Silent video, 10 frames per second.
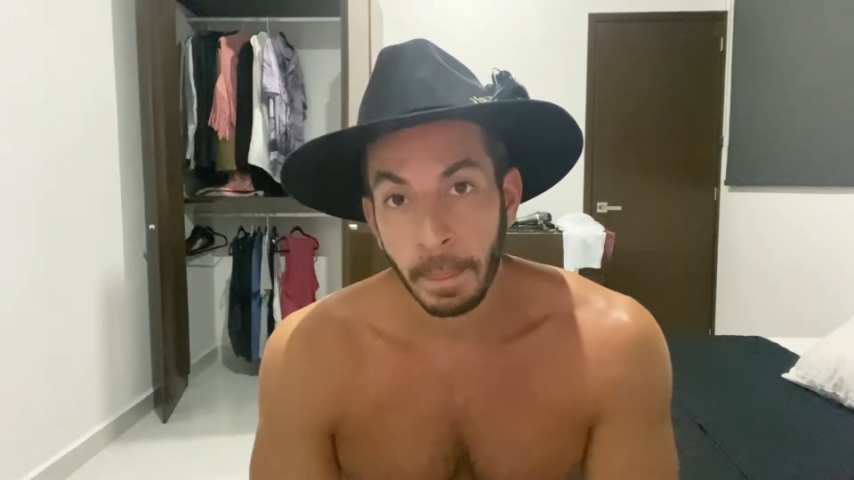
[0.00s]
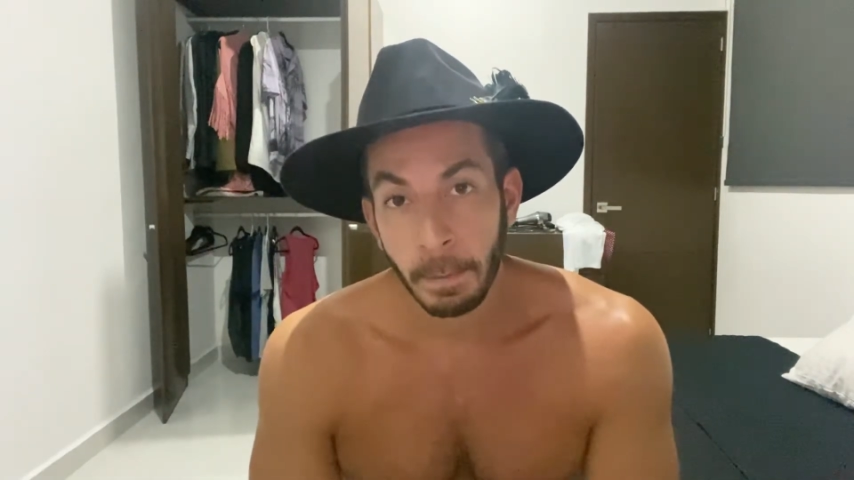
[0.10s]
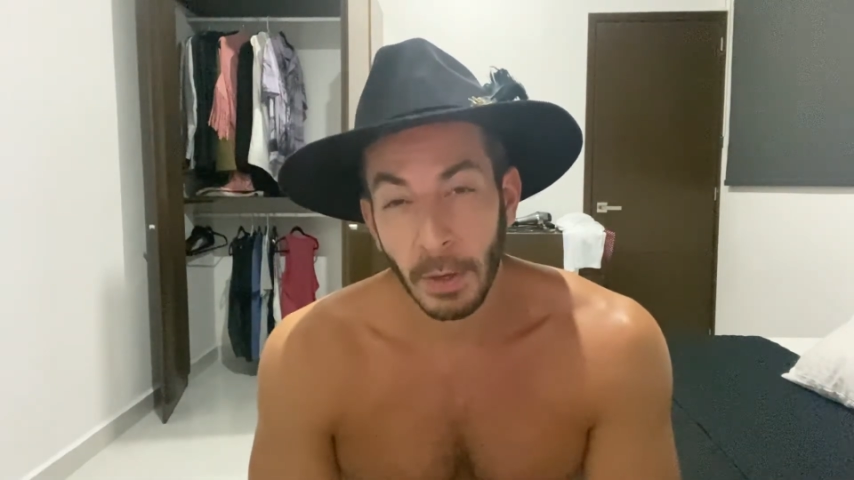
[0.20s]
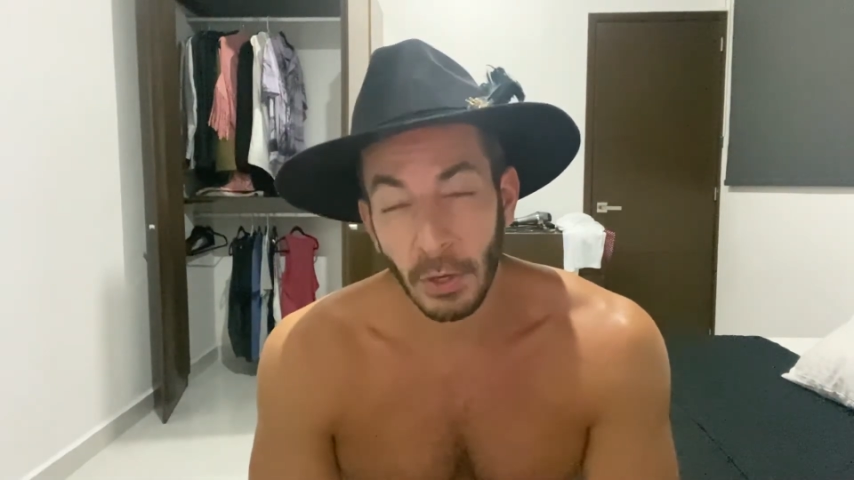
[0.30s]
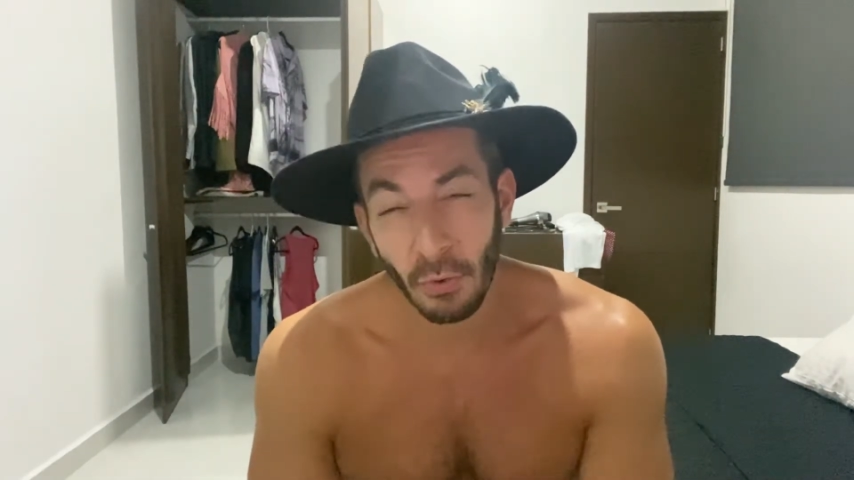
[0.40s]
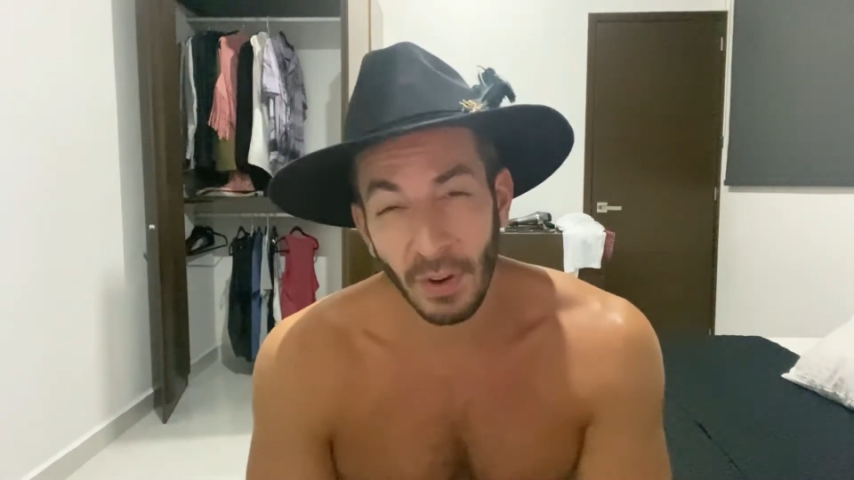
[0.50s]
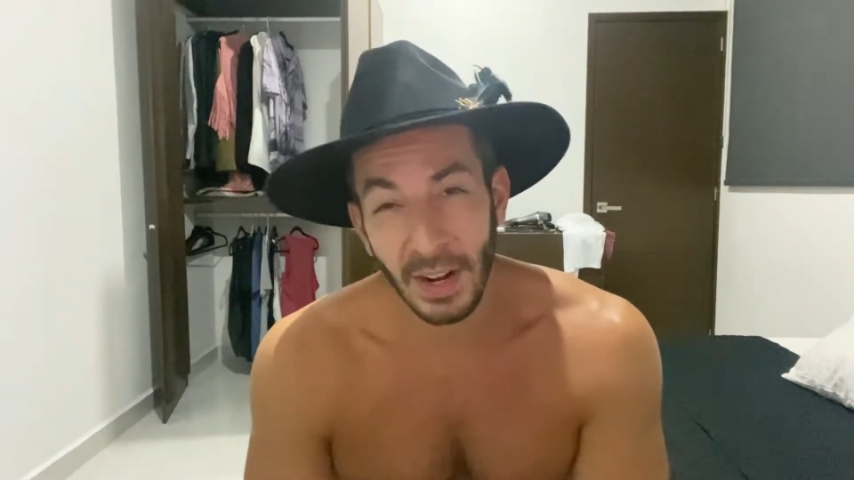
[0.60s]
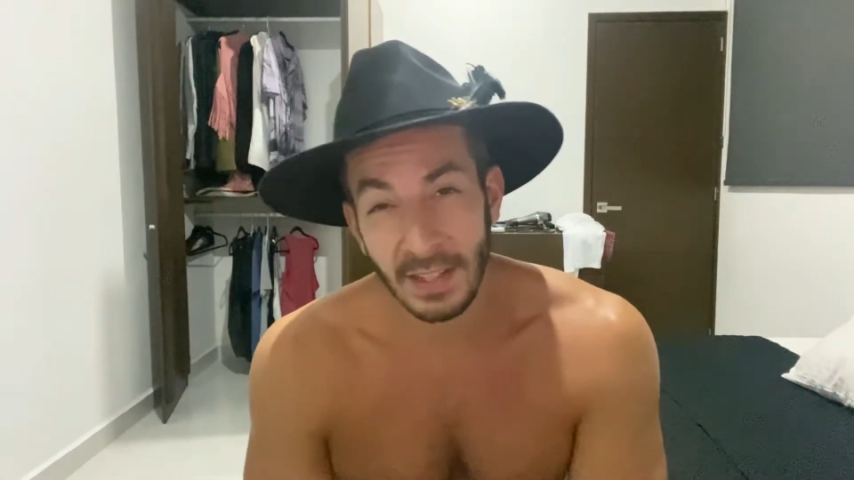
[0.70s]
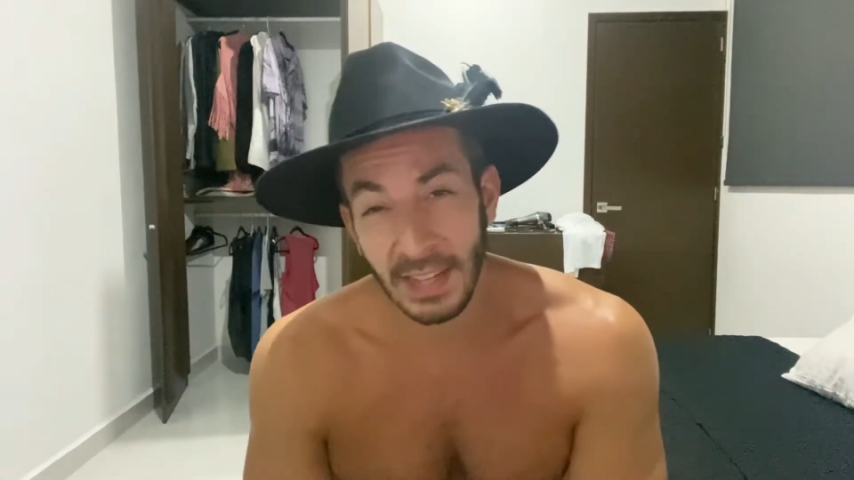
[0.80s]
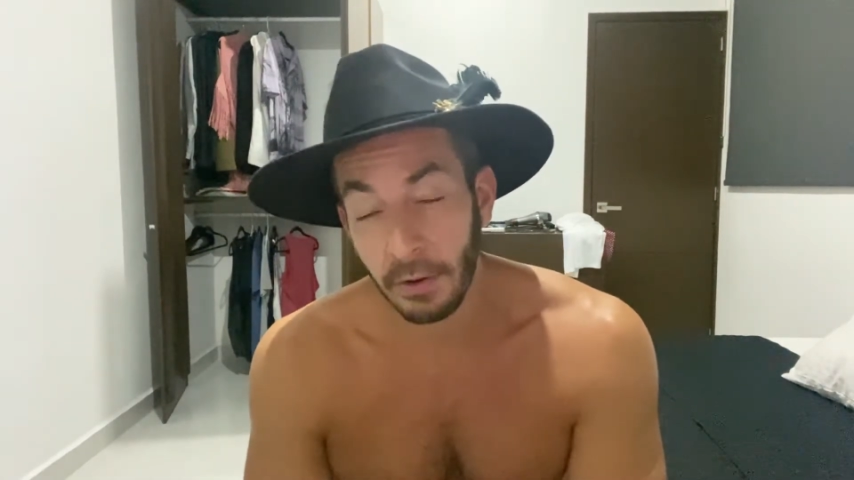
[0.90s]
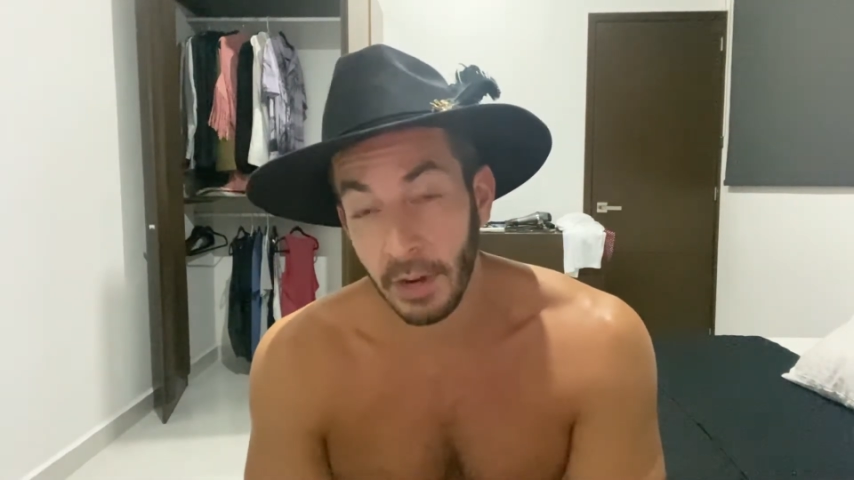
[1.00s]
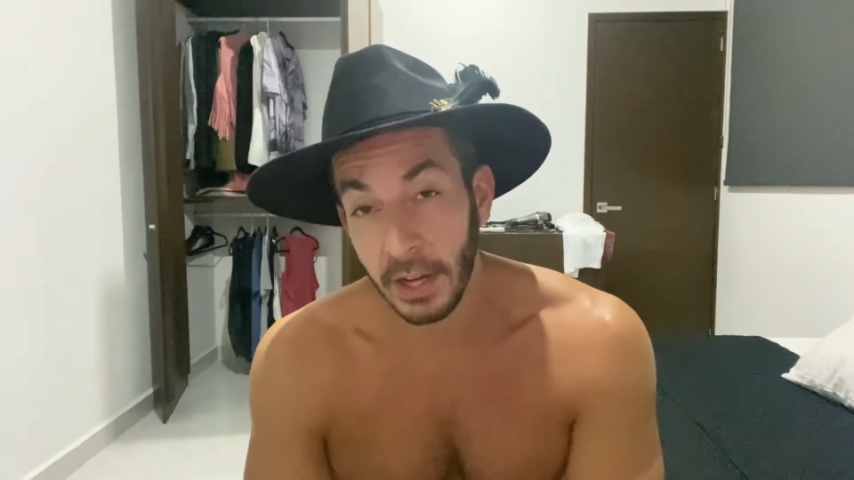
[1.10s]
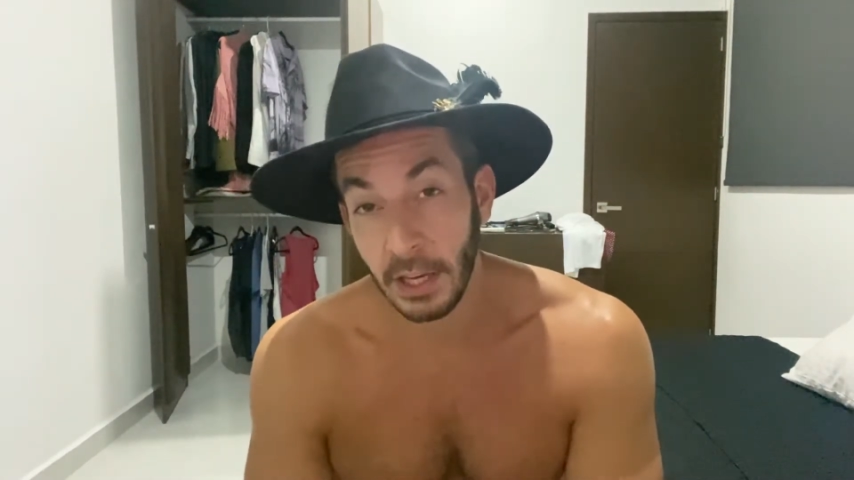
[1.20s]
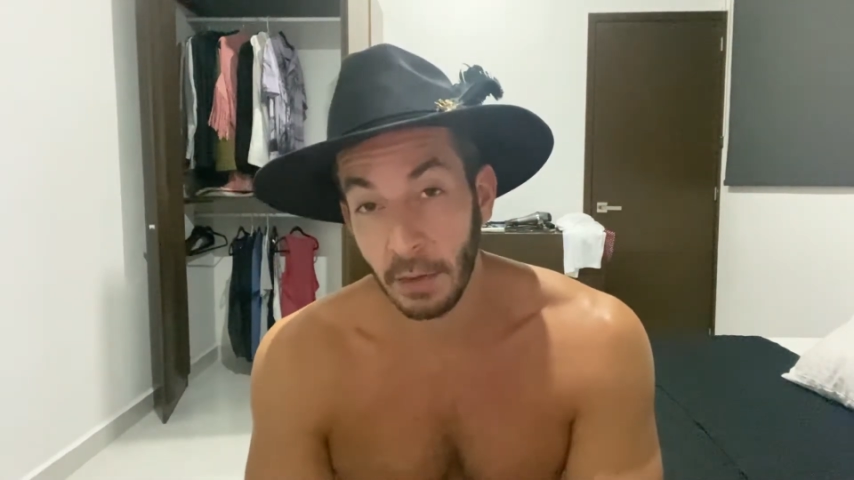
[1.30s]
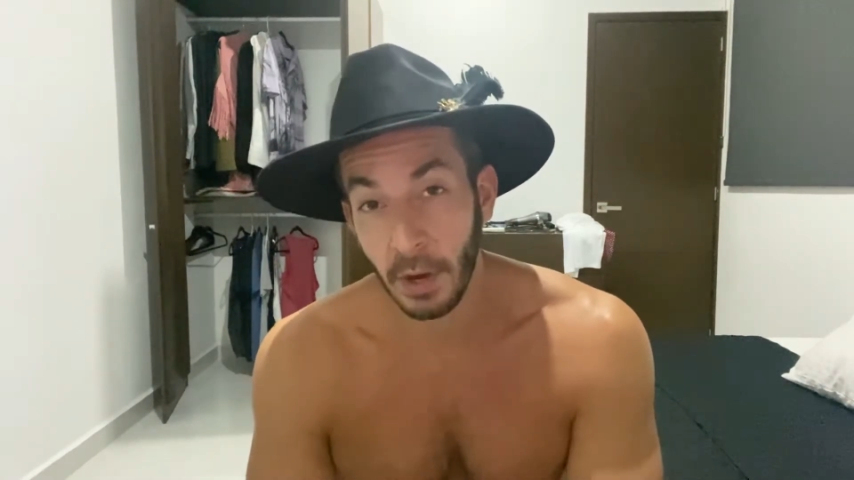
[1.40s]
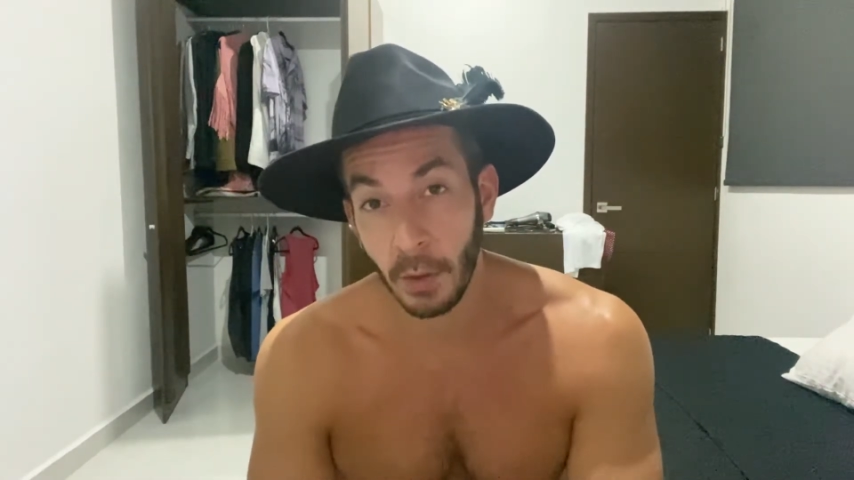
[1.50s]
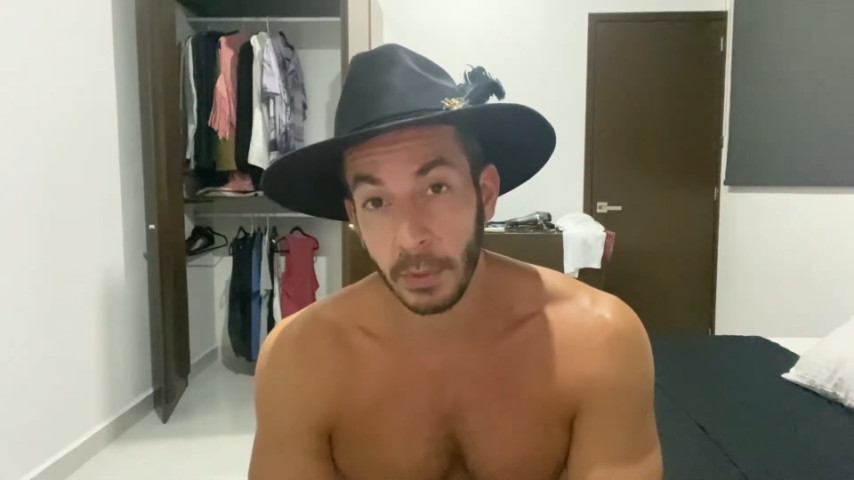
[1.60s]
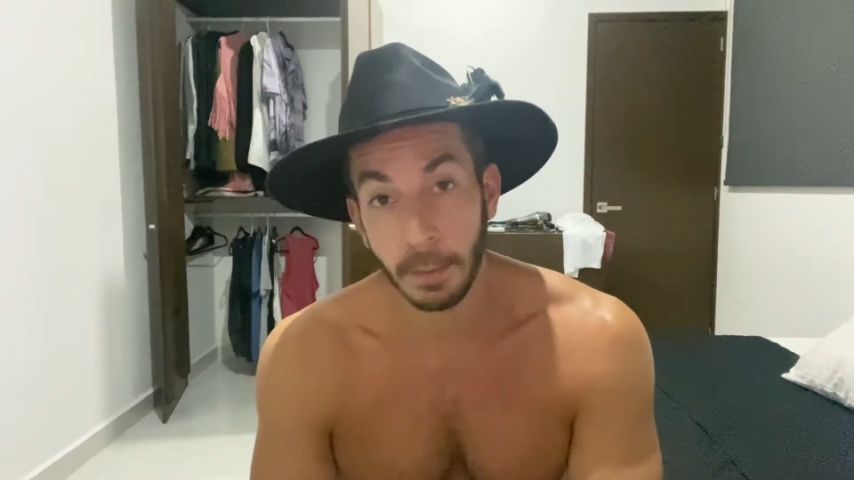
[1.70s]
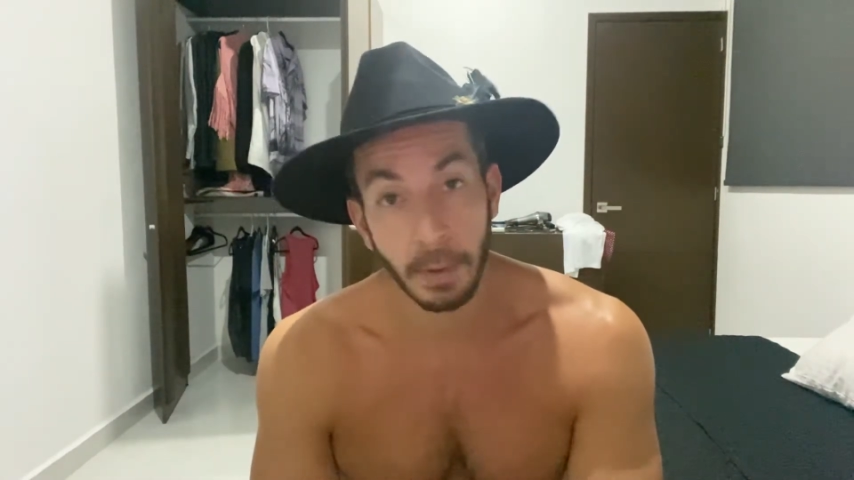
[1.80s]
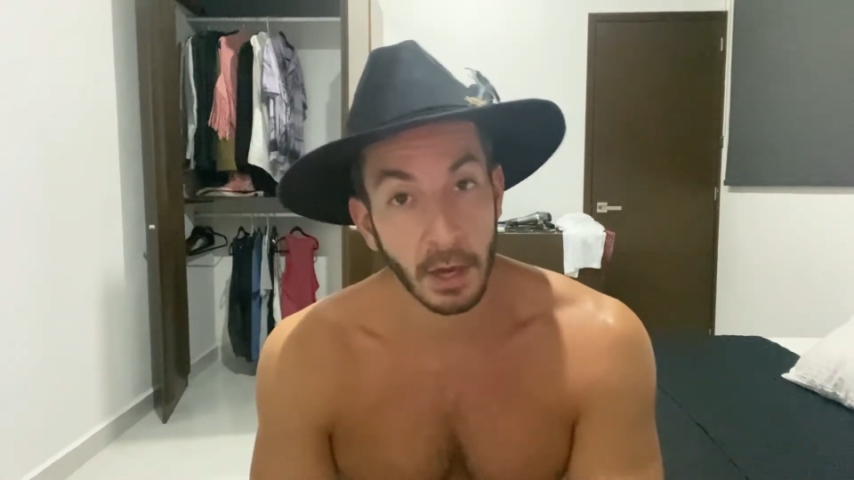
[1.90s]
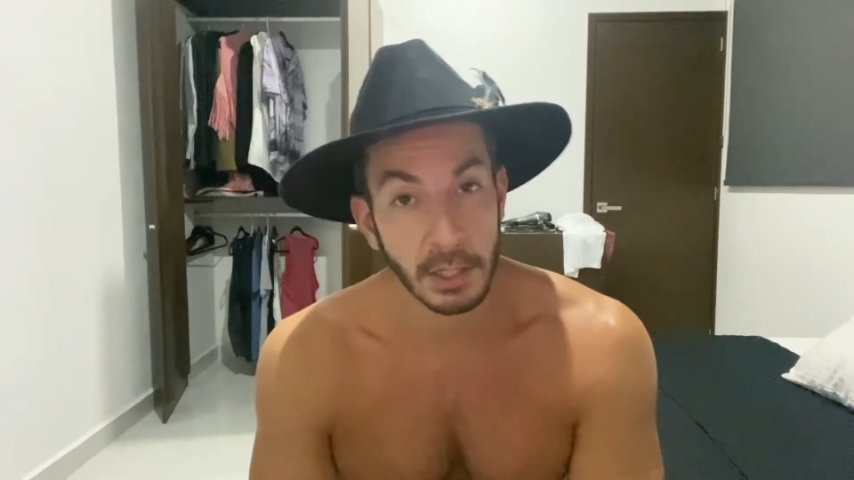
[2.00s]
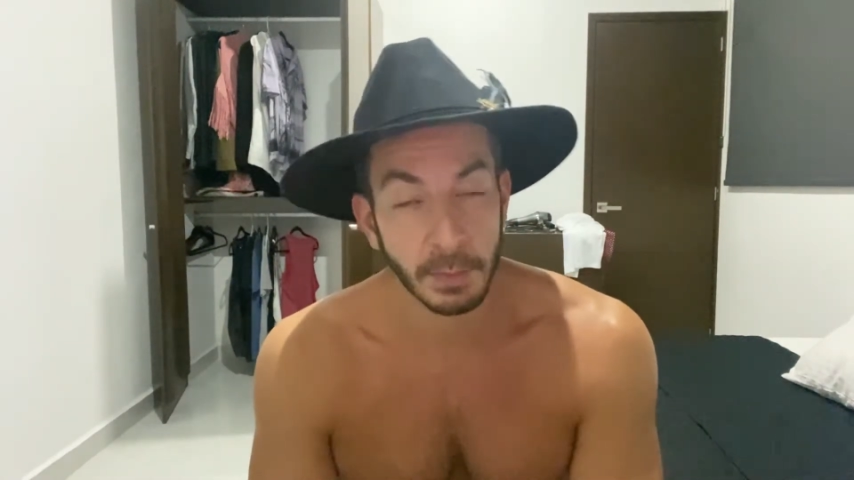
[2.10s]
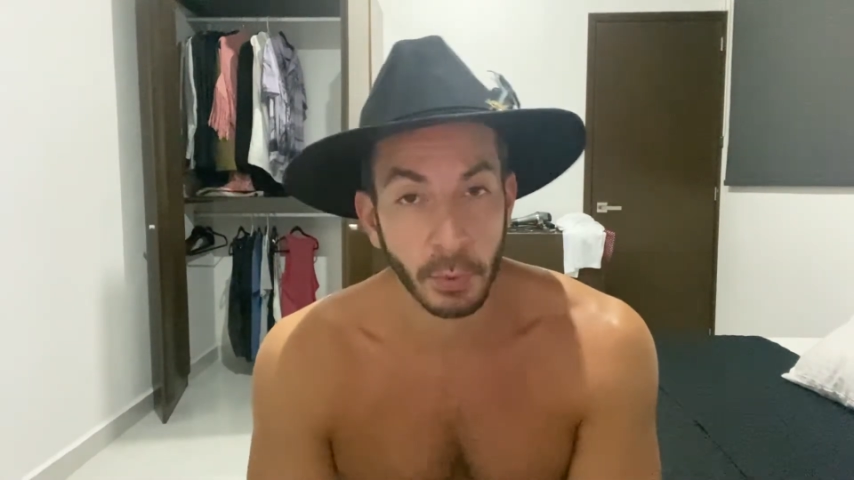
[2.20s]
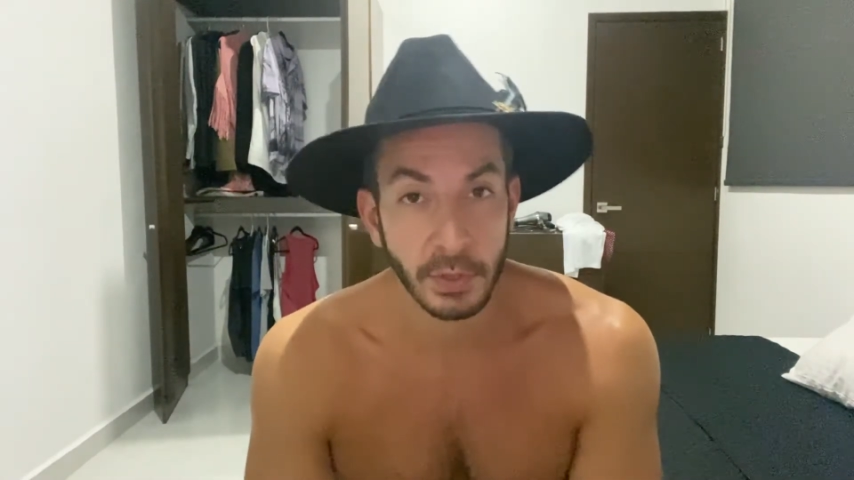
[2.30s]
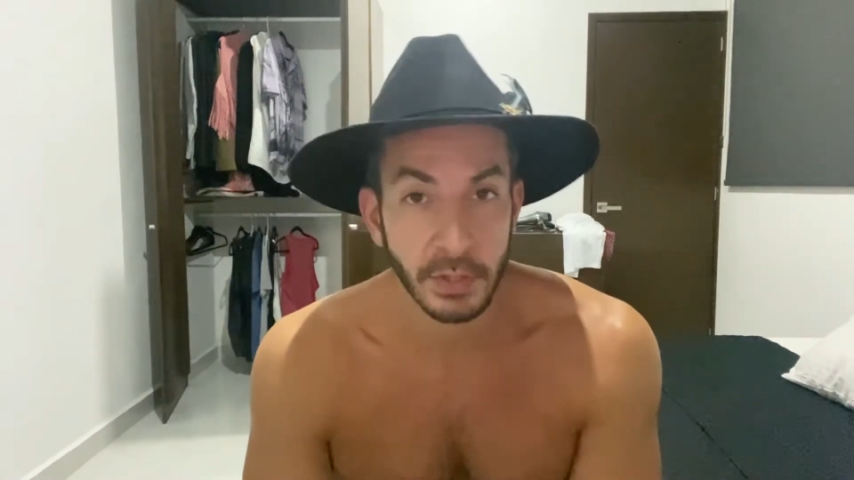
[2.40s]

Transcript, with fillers: But you'll realize how lucky you are with the passports